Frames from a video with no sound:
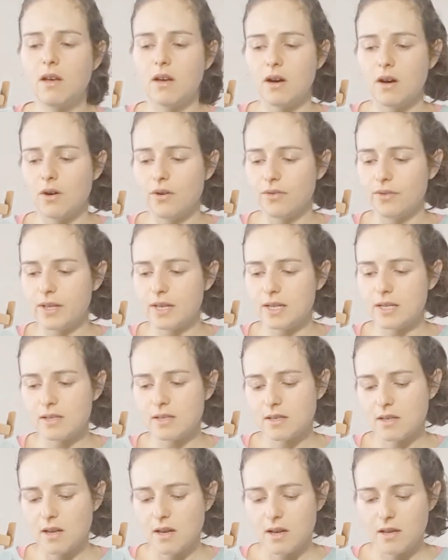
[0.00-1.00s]
on this.
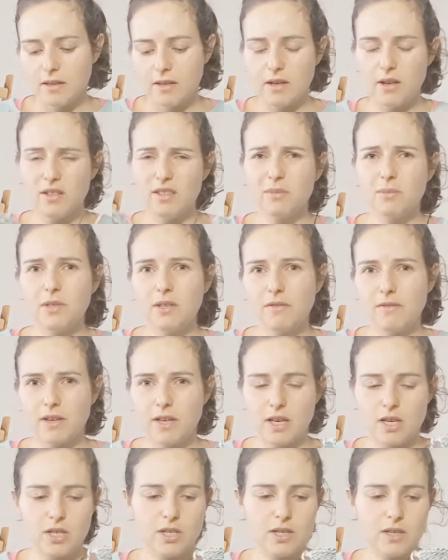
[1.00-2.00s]
The only
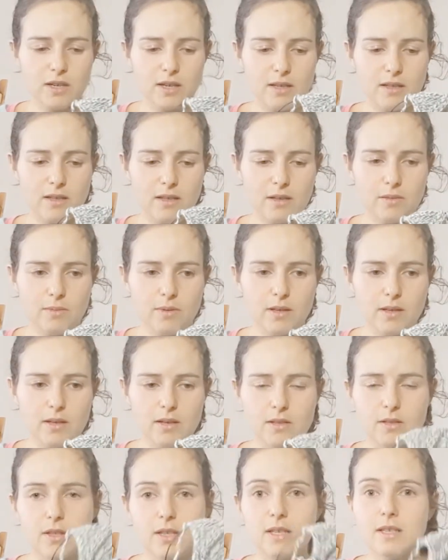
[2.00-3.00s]
modification I did with it,
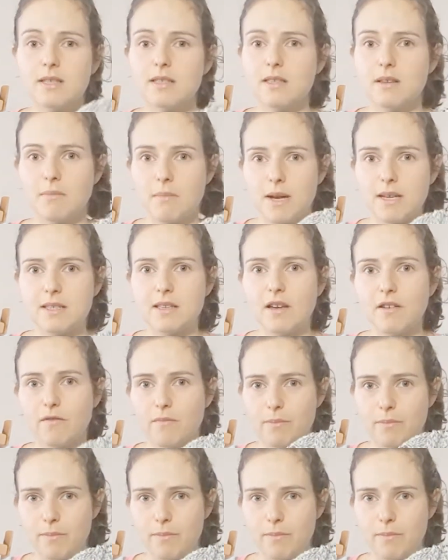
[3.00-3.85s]
so this is the must-have